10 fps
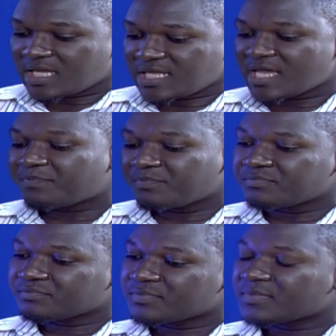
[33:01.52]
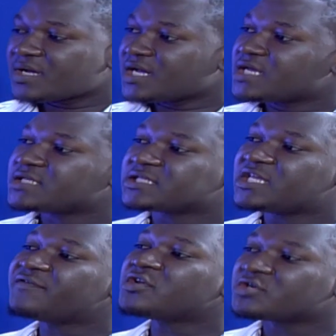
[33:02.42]
YEP is
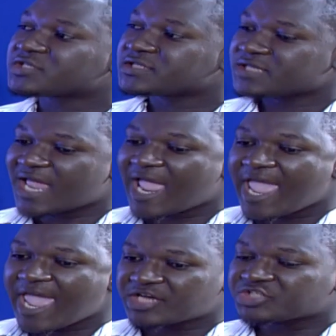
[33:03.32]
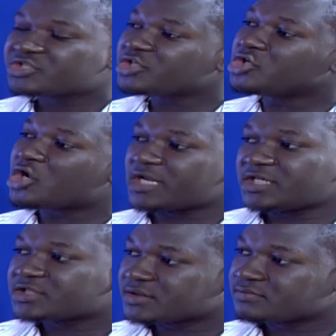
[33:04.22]
giving us extra
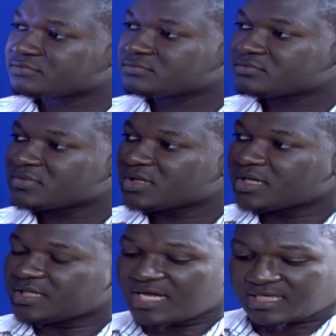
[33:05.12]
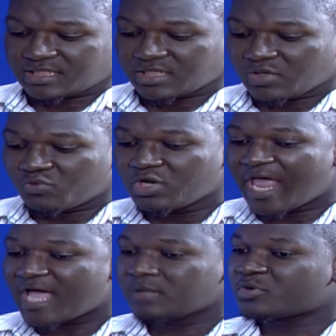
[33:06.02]
knowledge that will
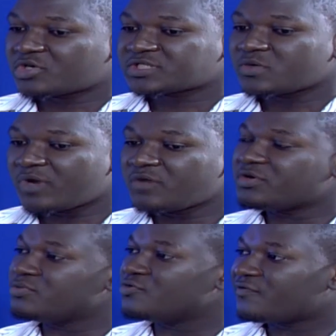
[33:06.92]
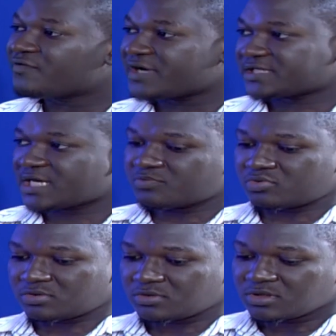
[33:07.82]
help us when we move. For
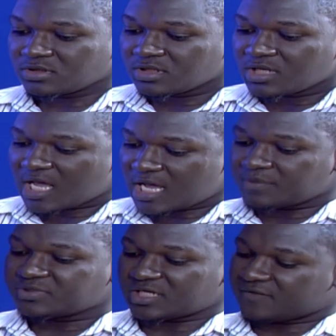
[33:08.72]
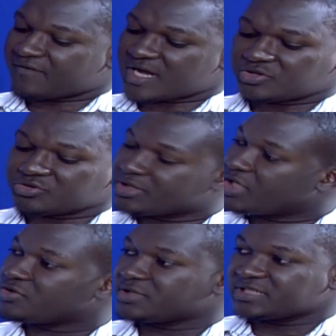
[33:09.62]
example, I'm certified to
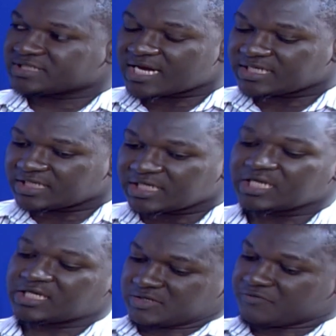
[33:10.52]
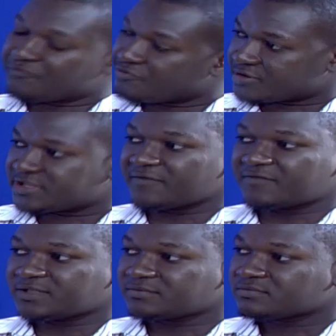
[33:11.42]
train on design thinking, food
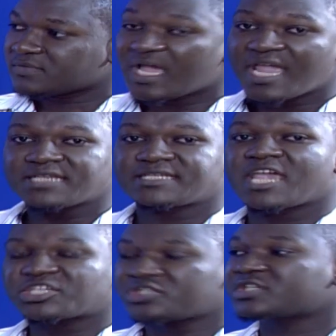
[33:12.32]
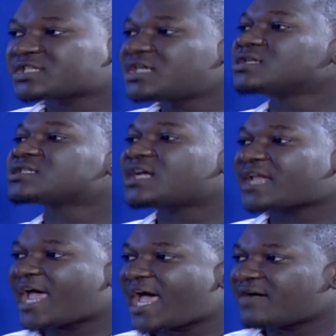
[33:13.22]
safety. It's extra skills that
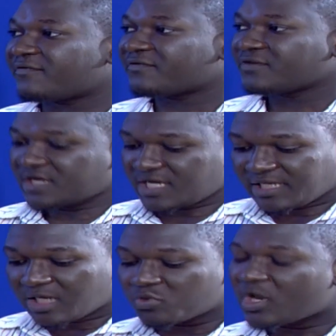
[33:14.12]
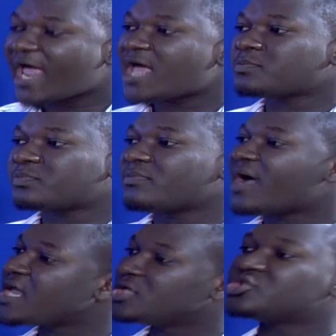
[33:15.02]
I have that will help
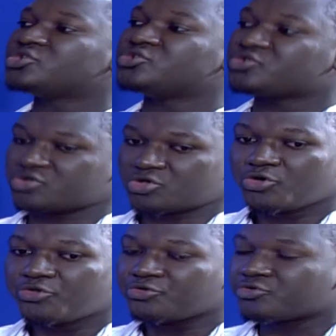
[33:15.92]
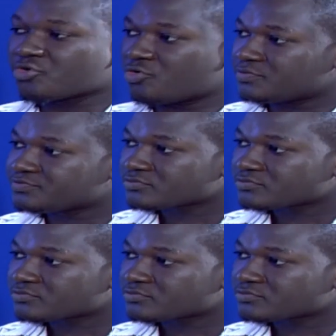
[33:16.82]
my institution to grow.